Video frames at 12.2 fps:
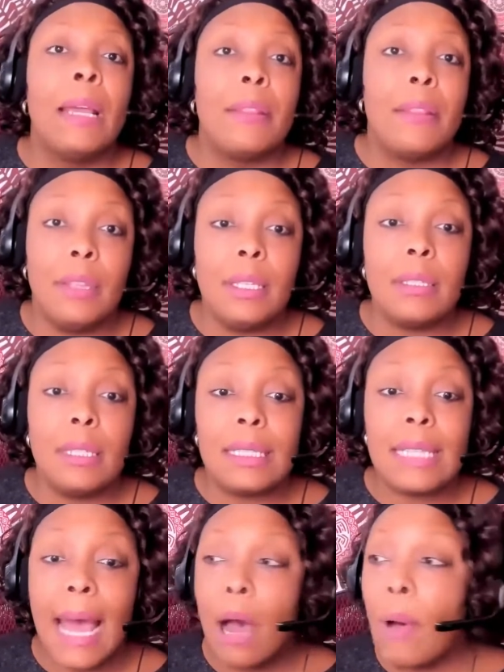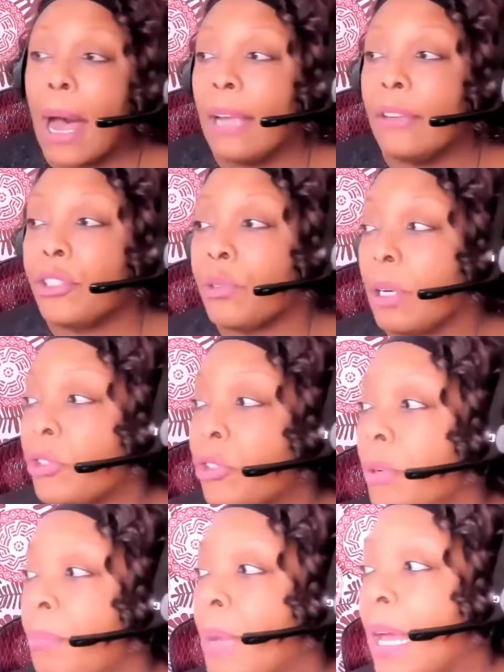this is how I
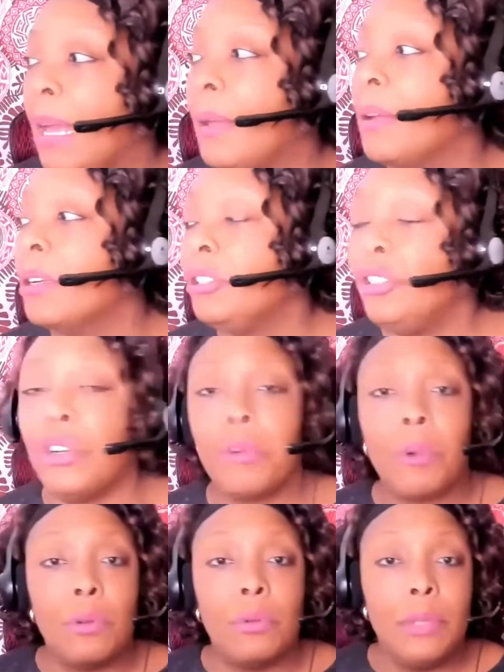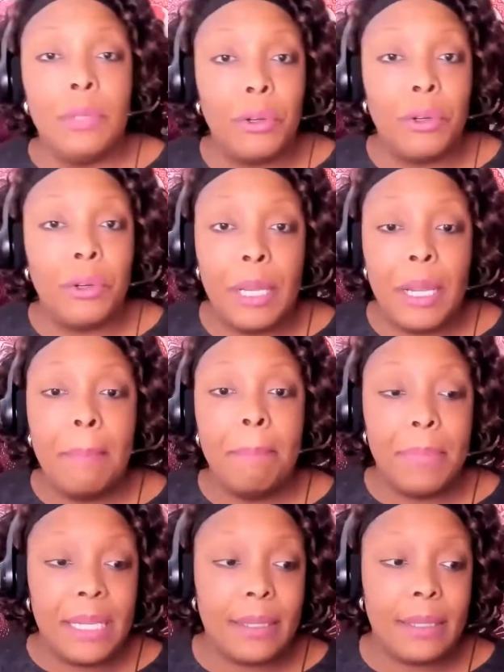structure my general notary
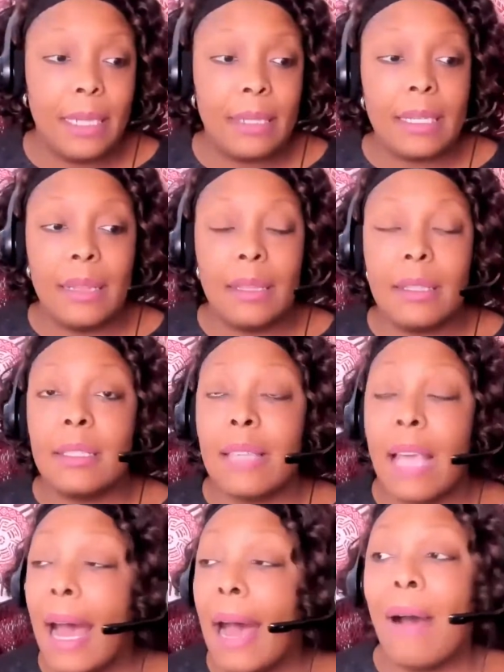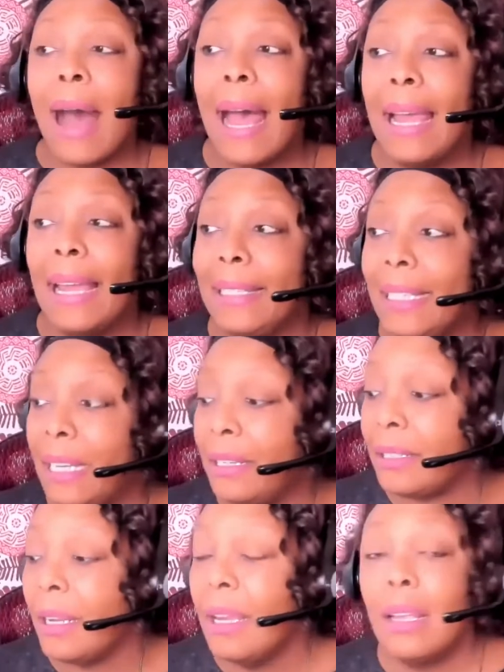business, and this is how I
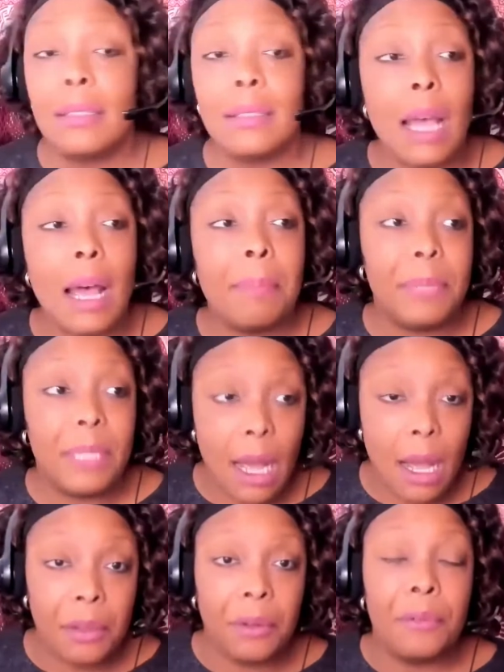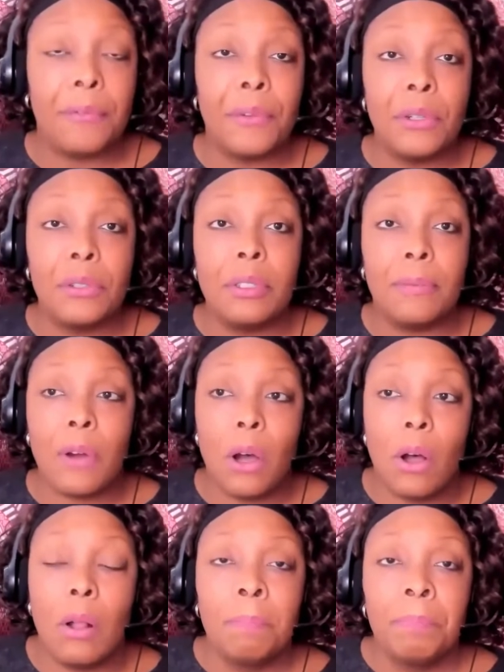get top dollar. First of
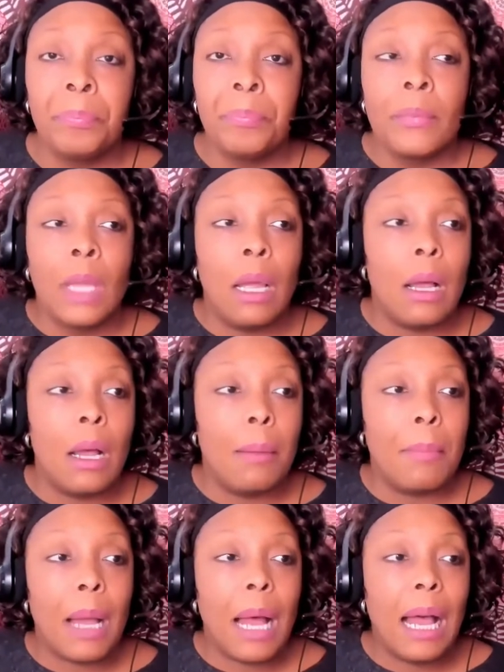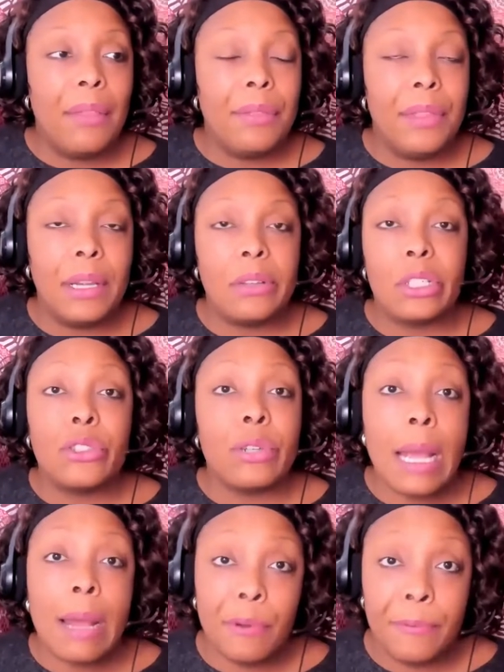all, there's a
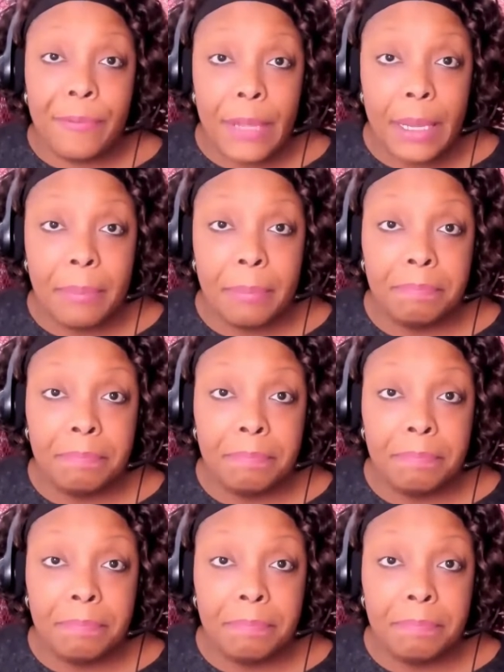travel fee.